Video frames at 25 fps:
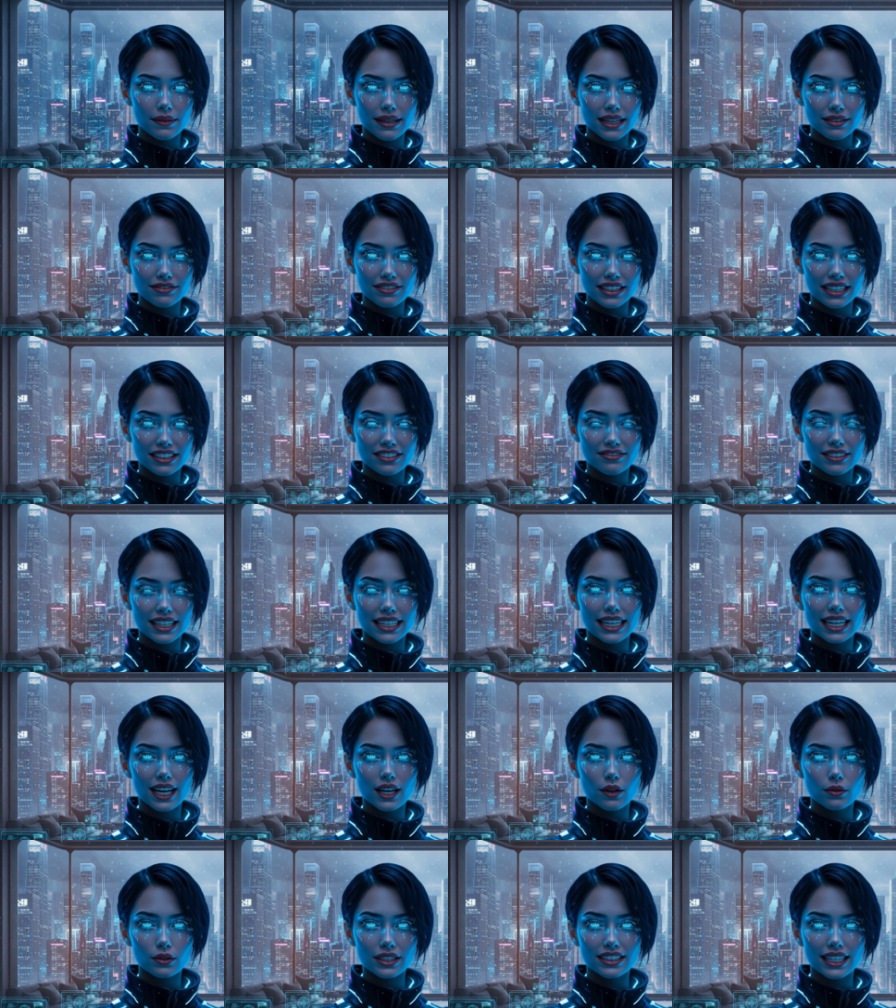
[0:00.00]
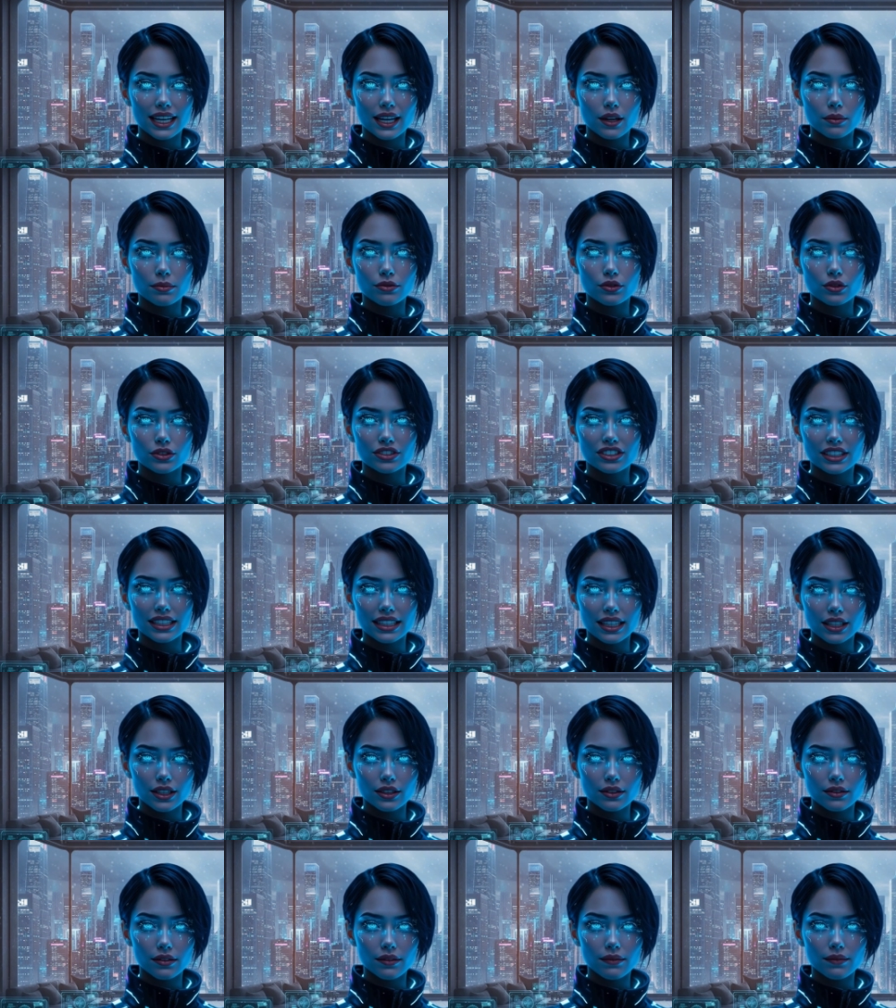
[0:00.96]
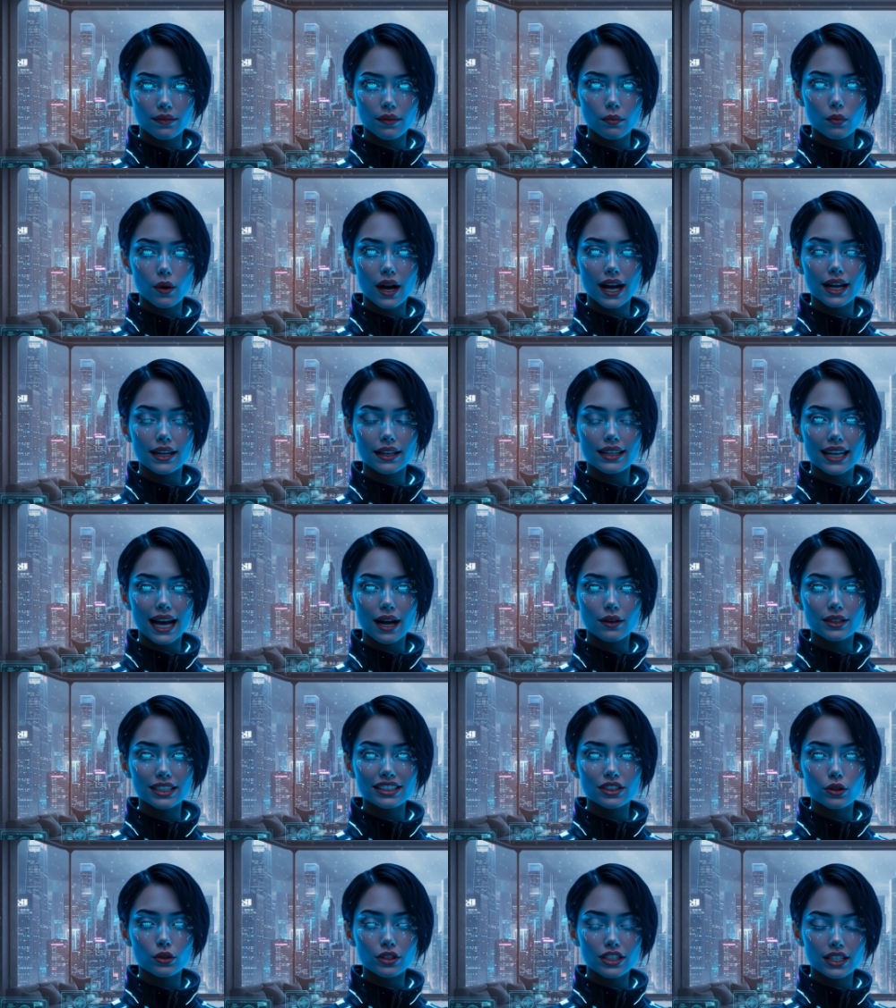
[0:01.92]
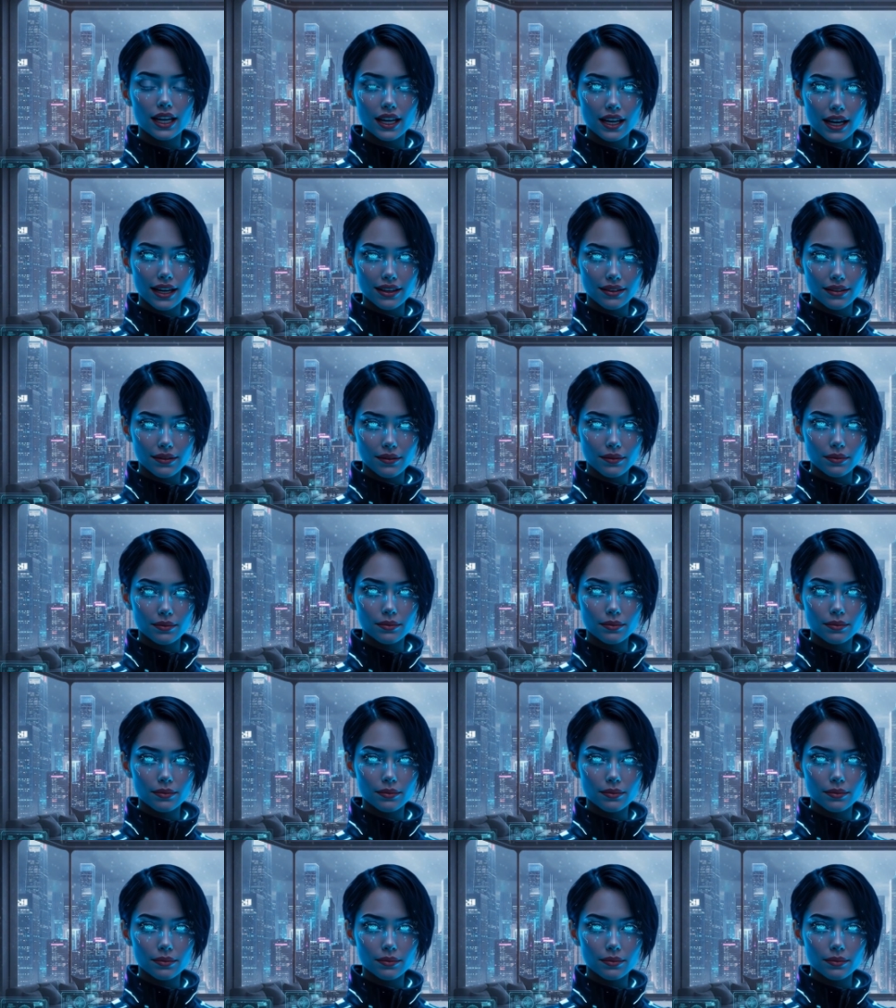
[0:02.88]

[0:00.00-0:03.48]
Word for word: If this video was helpful to you, well, now it's your turn.